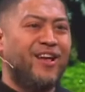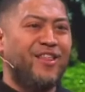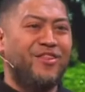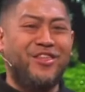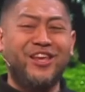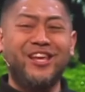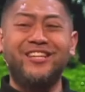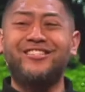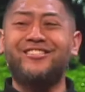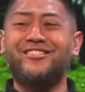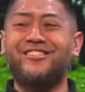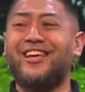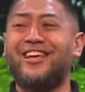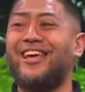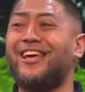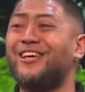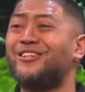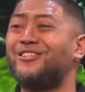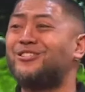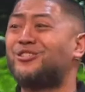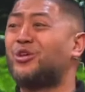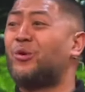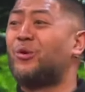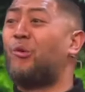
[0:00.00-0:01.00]
This
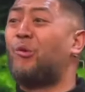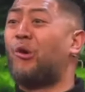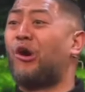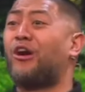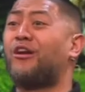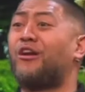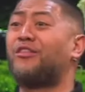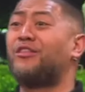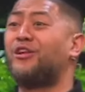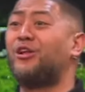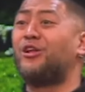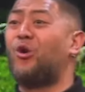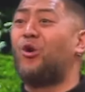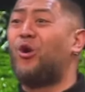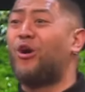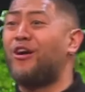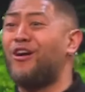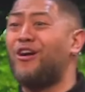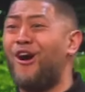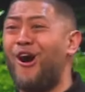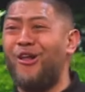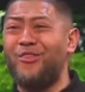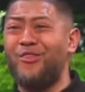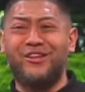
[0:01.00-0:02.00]
is the word of the
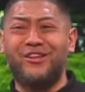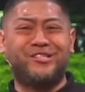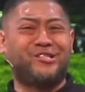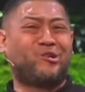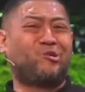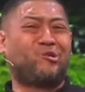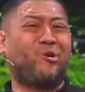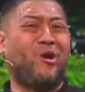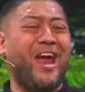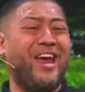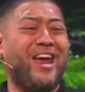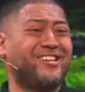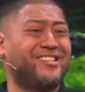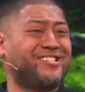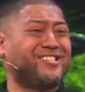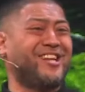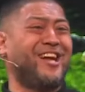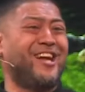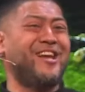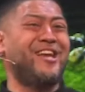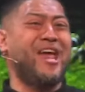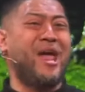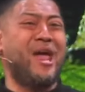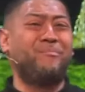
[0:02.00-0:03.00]
Lord on this great
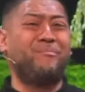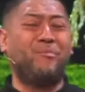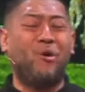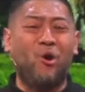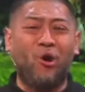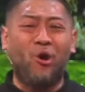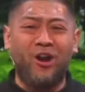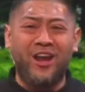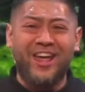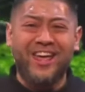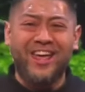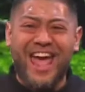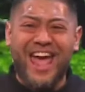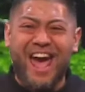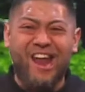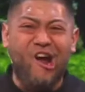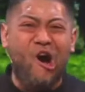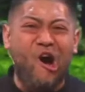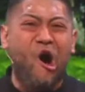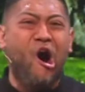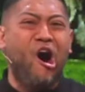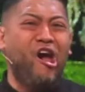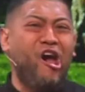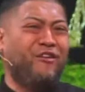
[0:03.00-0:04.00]
Sunday morning at
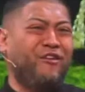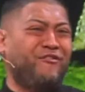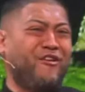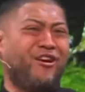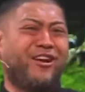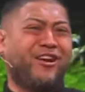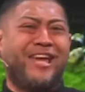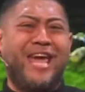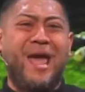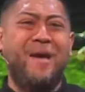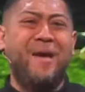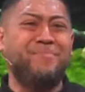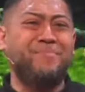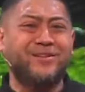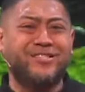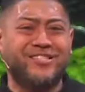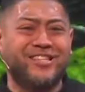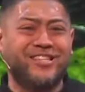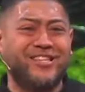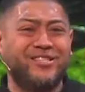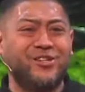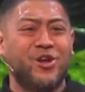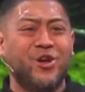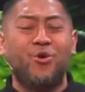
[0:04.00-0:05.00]
all of our
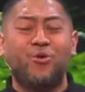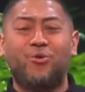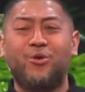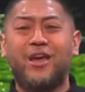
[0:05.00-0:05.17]
campuses.